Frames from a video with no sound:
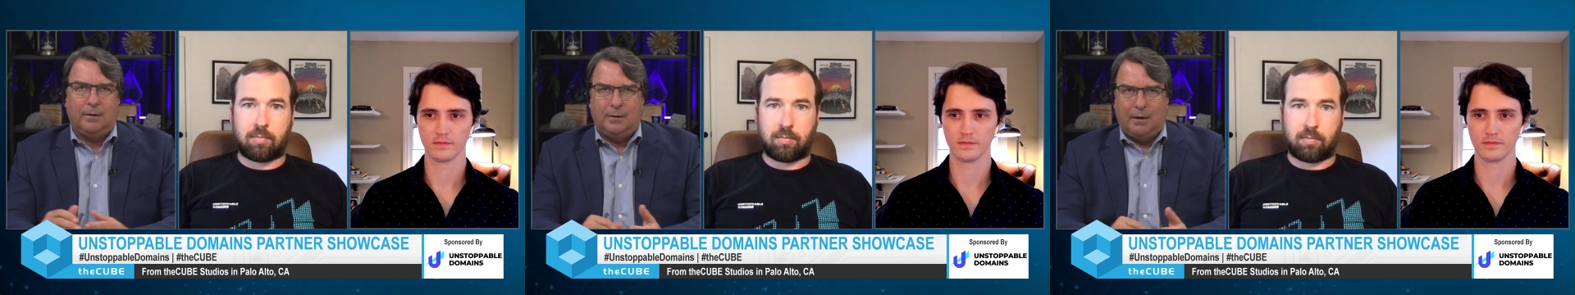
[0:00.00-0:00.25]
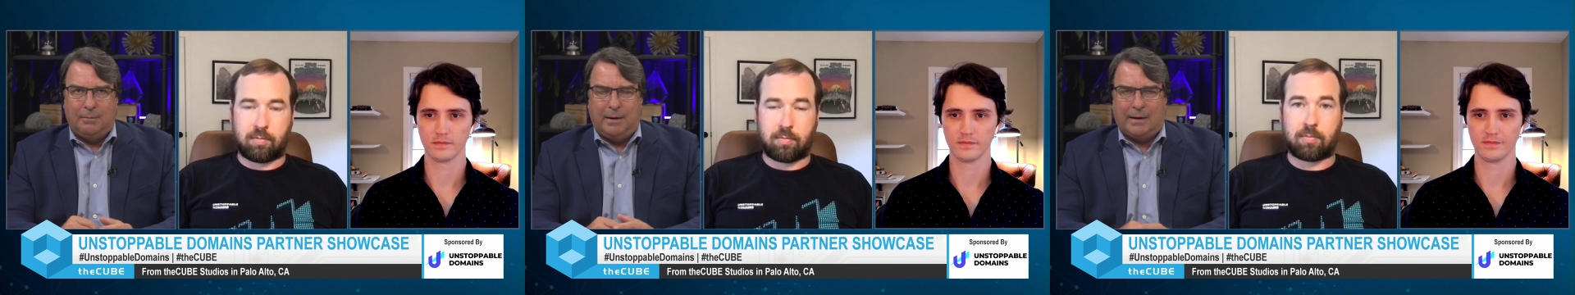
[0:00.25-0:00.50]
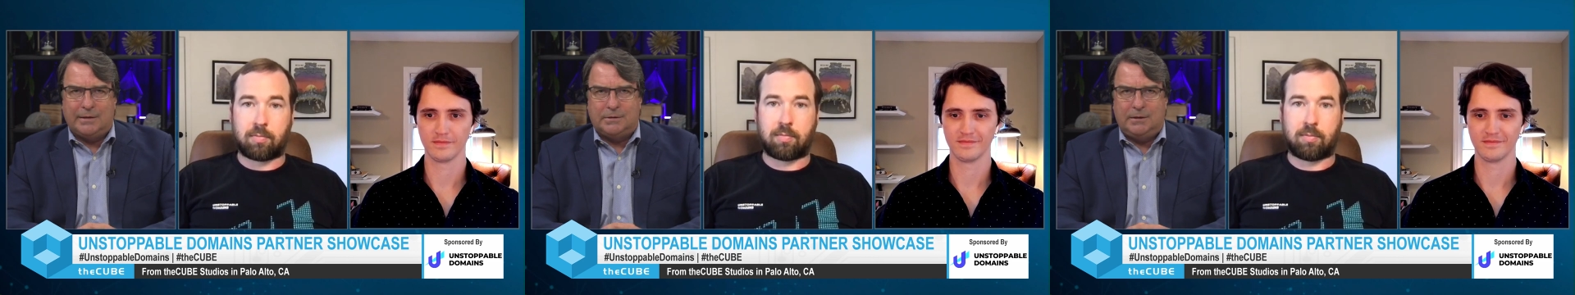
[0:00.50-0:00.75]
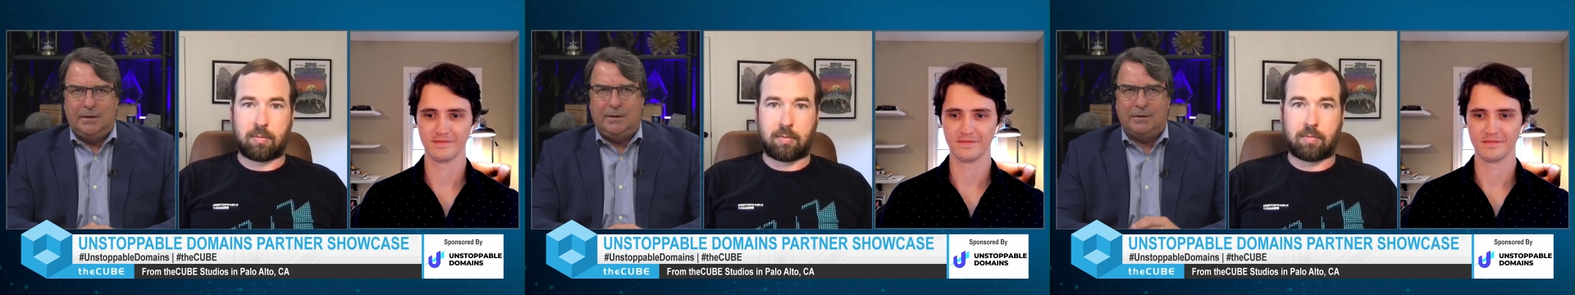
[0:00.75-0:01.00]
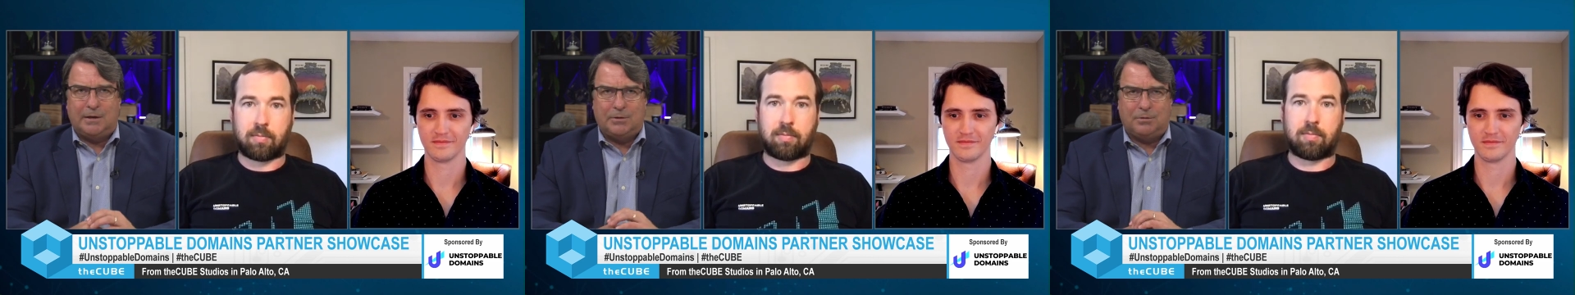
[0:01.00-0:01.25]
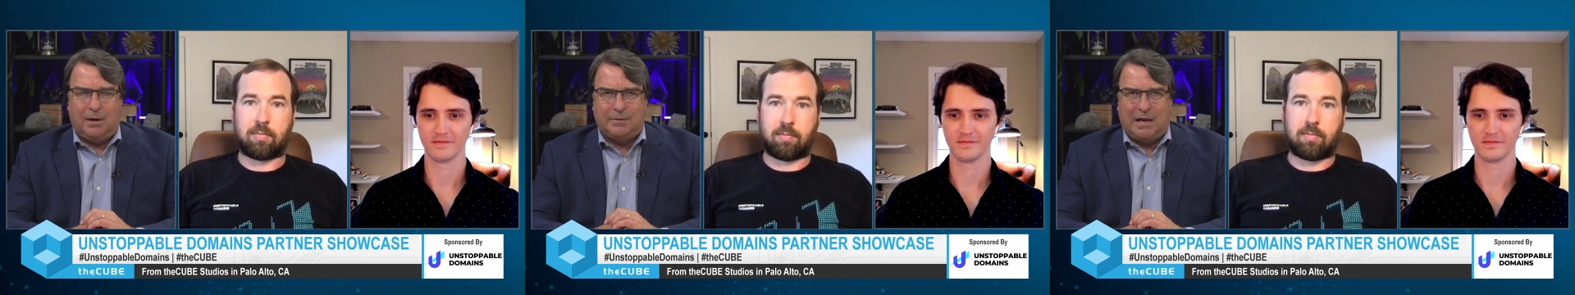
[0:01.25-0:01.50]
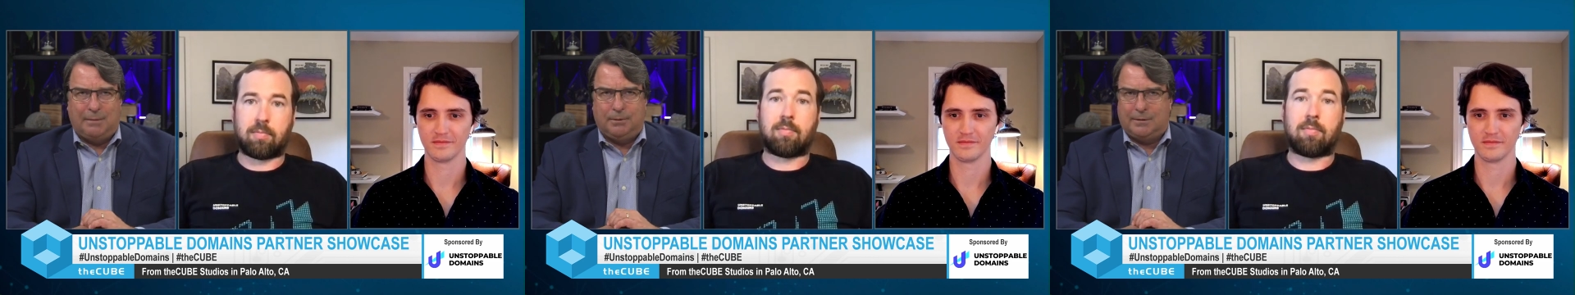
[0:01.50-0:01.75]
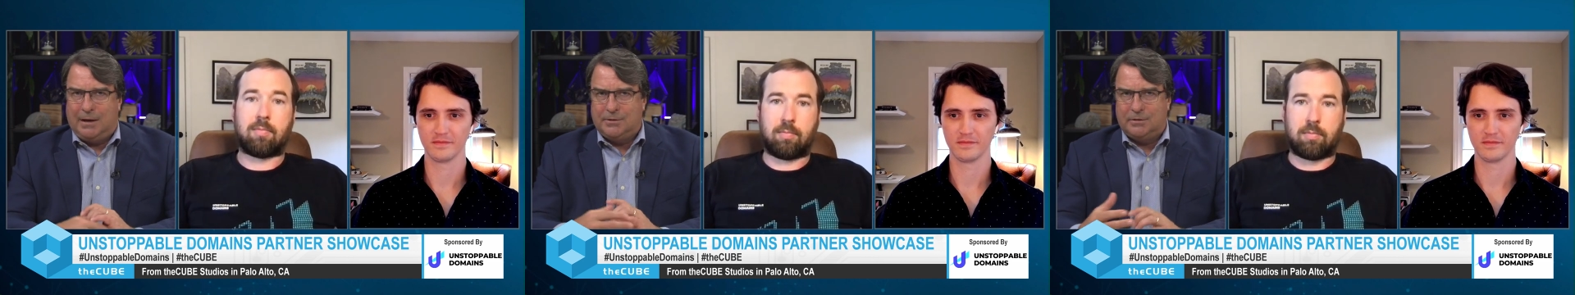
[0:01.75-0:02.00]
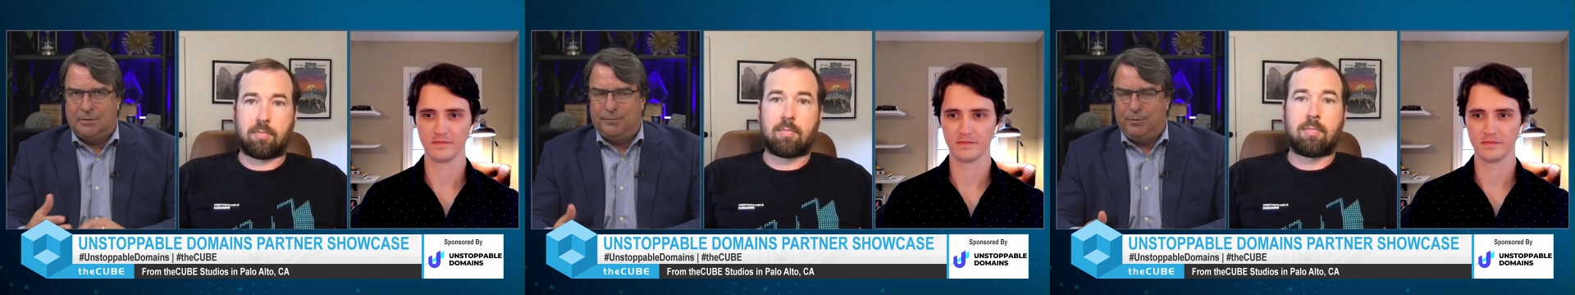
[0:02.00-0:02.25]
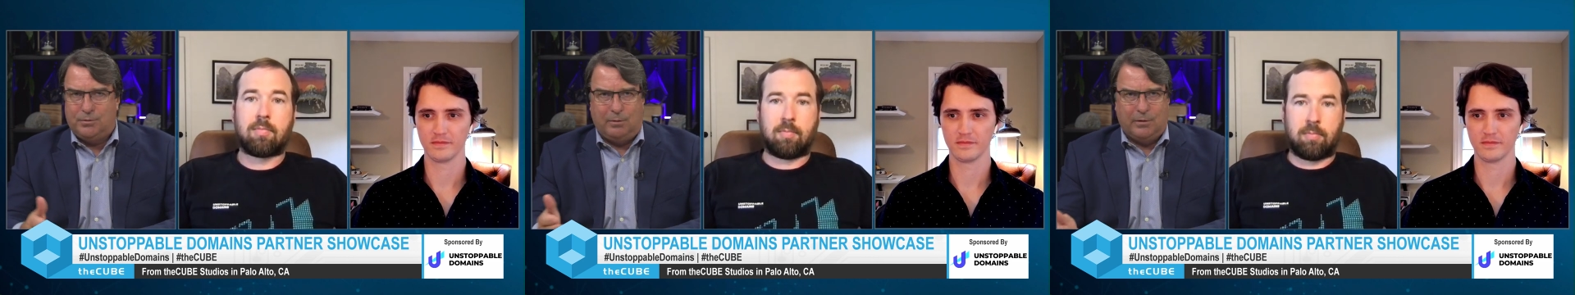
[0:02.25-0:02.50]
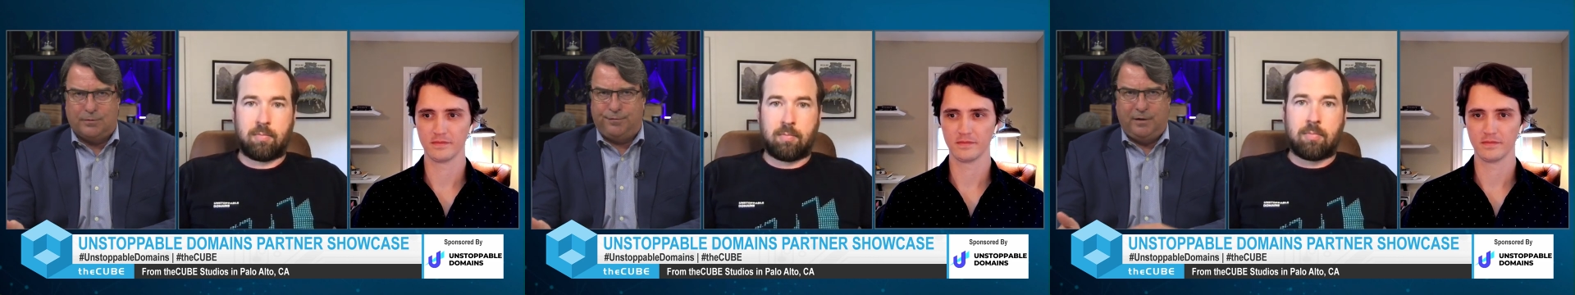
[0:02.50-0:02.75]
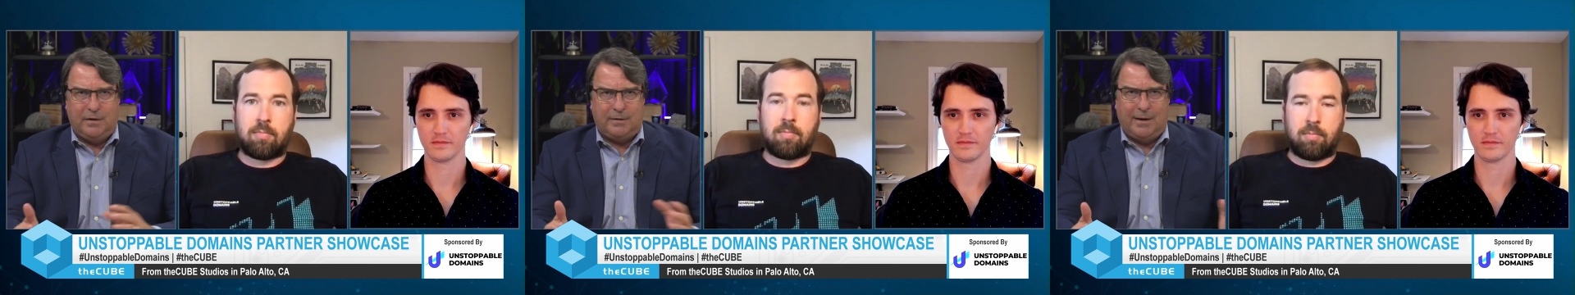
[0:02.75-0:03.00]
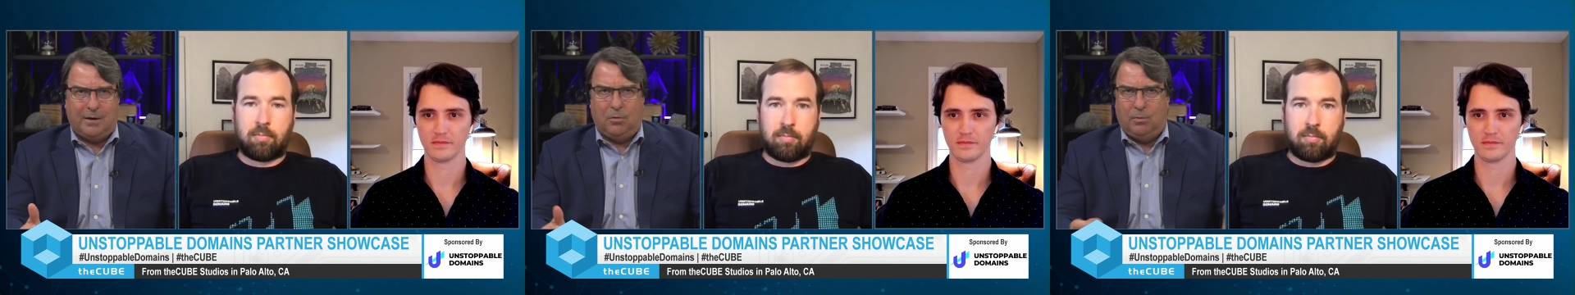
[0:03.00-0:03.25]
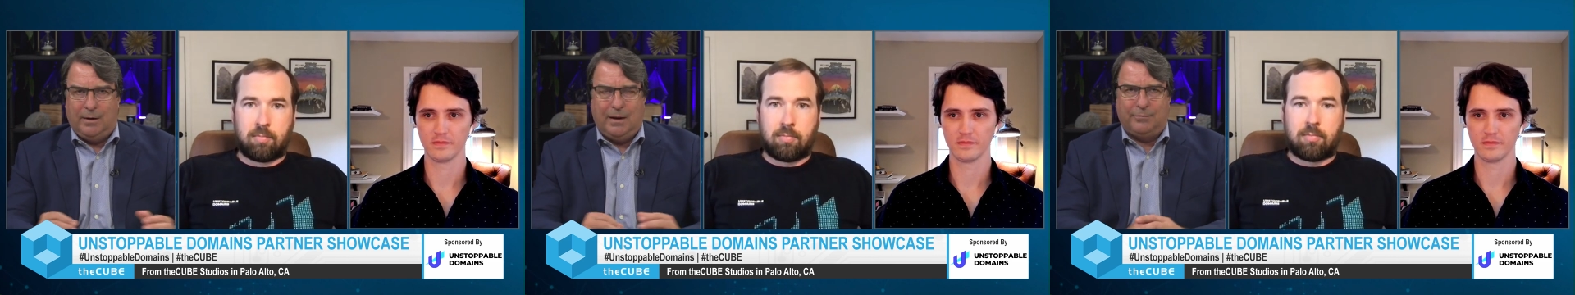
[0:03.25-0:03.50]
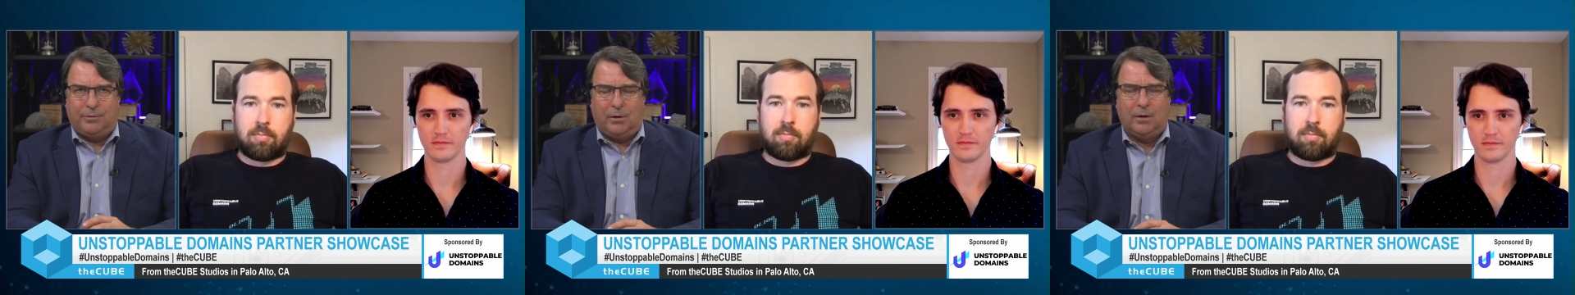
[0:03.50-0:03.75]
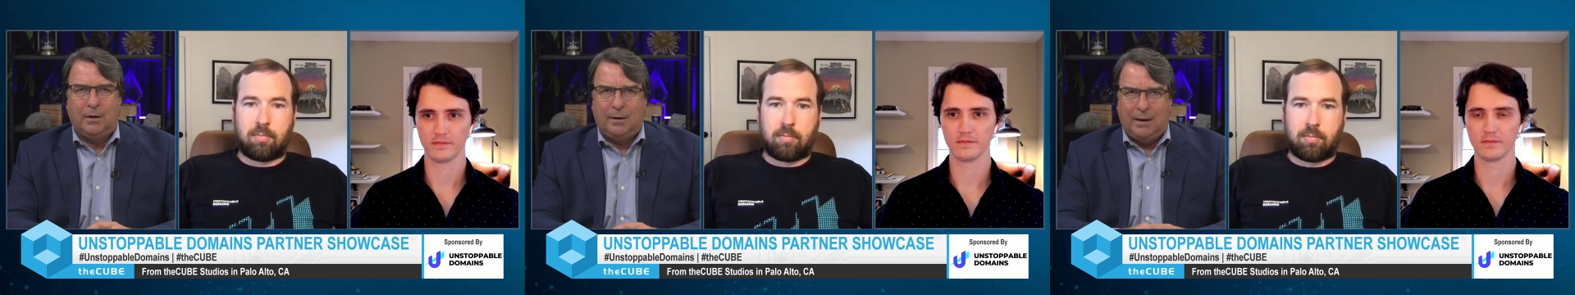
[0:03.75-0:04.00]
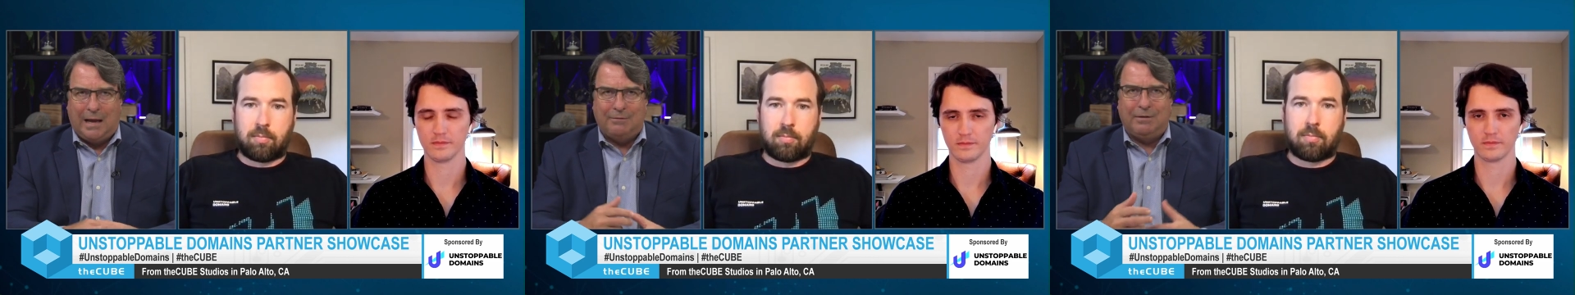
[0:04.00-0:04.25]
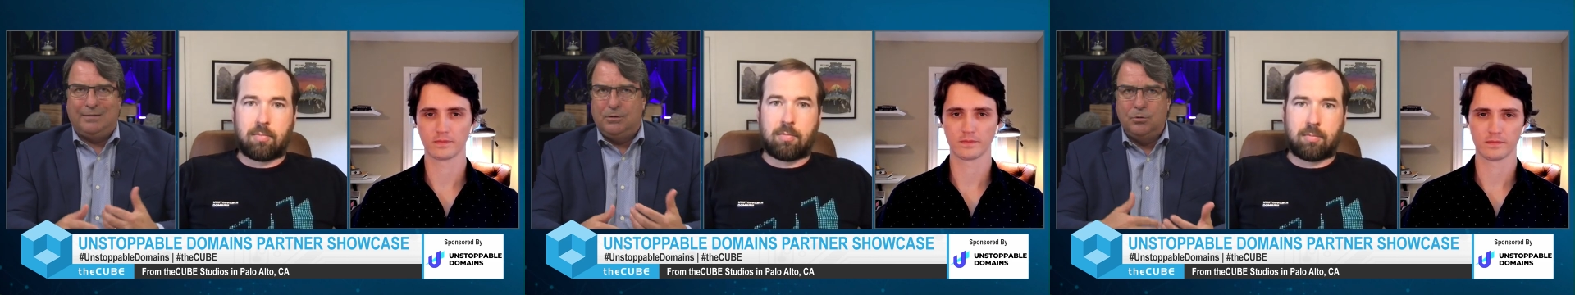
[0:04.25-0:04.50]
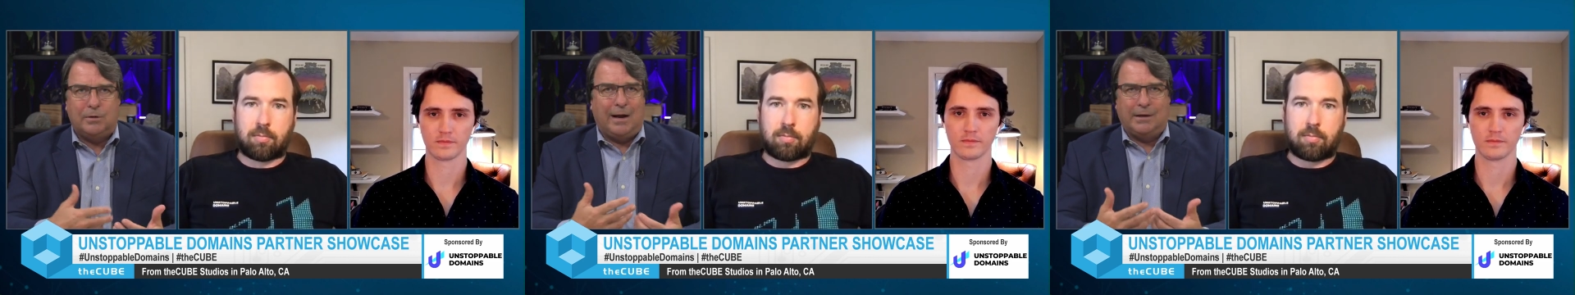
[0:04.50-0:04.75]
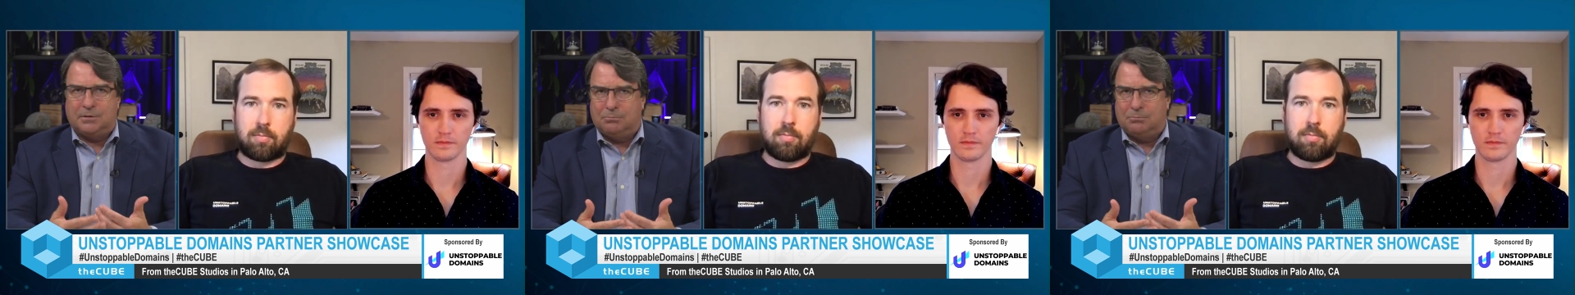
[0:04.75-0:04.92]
Speaker 1: I mean, I can see decentralized applications in the future, whether it's fintech or whatever, having new kinds of